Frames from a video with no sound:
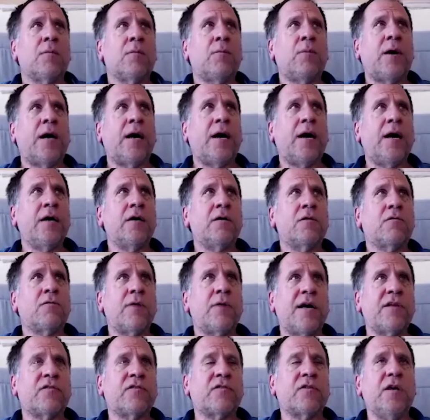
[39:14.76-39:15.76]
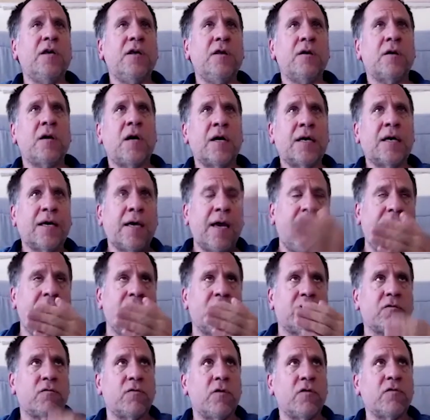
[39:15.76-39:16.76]
by Dretske
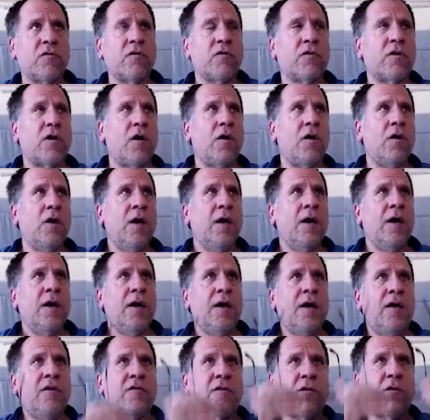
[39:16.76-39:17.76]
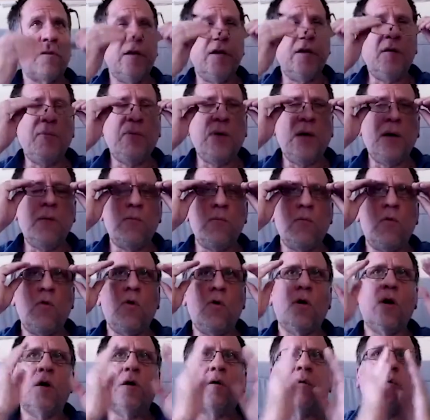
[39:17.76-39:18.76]
against Rosenthal is a little bit
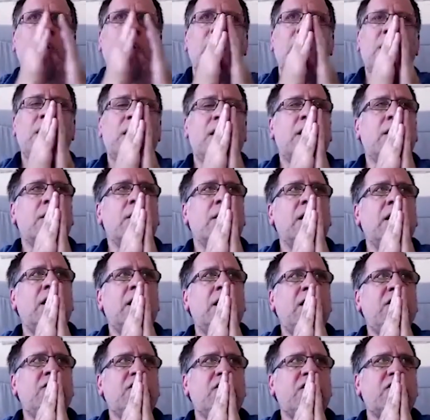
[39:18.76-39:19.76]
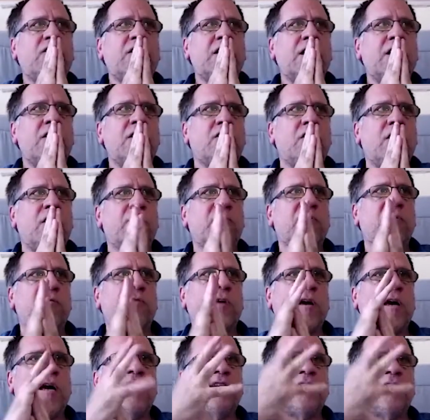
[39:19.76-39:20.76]
more uh, interesting in terms of,
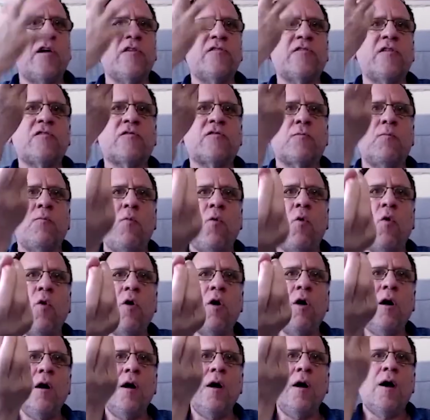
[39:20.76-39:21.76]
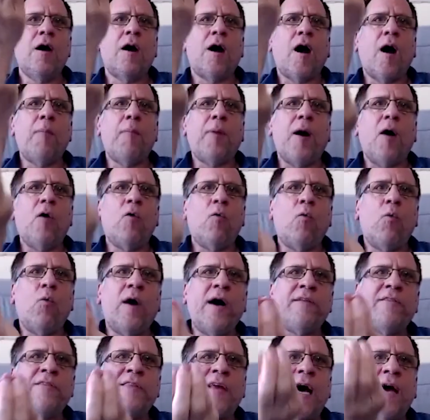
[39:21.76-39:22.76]
it tells us more about
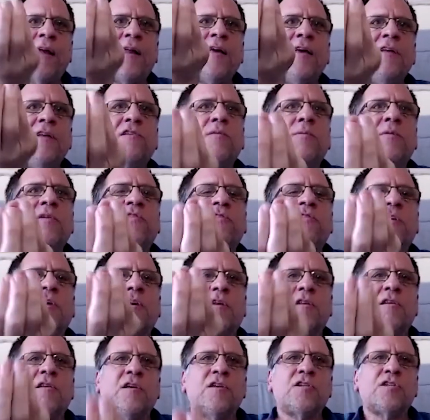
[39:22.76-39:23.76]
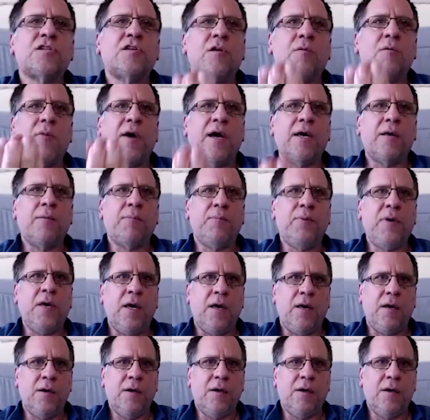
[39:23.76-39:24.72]
what that intimacy condition might be.